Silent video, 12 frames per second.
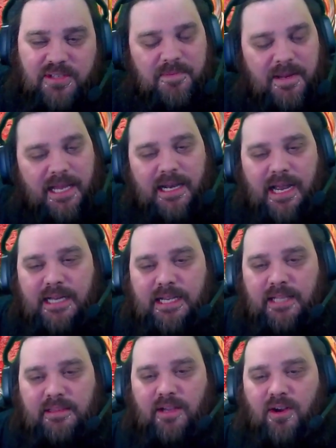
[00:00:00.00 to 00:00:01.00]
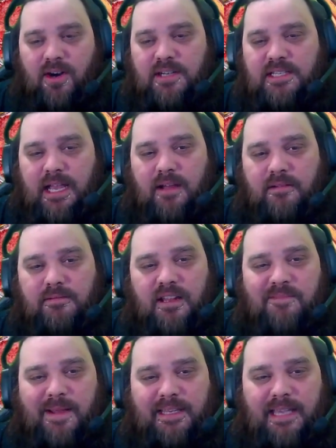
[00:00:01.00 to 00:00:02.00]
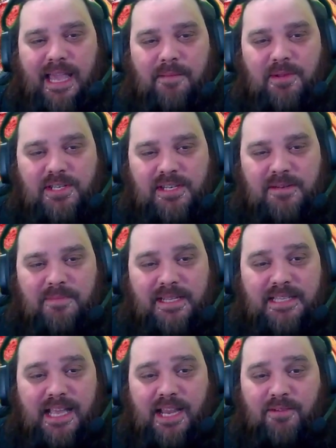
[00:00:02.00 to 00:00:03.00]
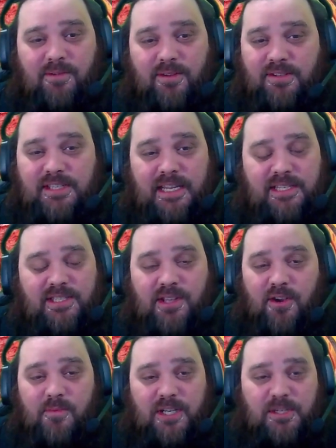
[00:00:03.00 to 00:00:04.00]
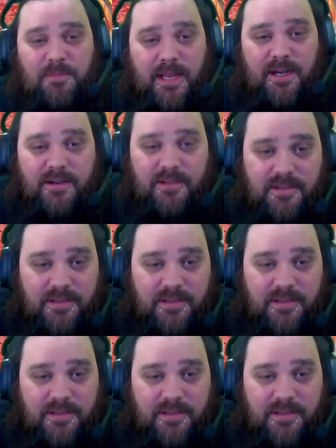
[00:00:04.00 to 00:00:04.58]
man, I cut the hearts out of my cabbage, and it makes the egg rolls taste so much better.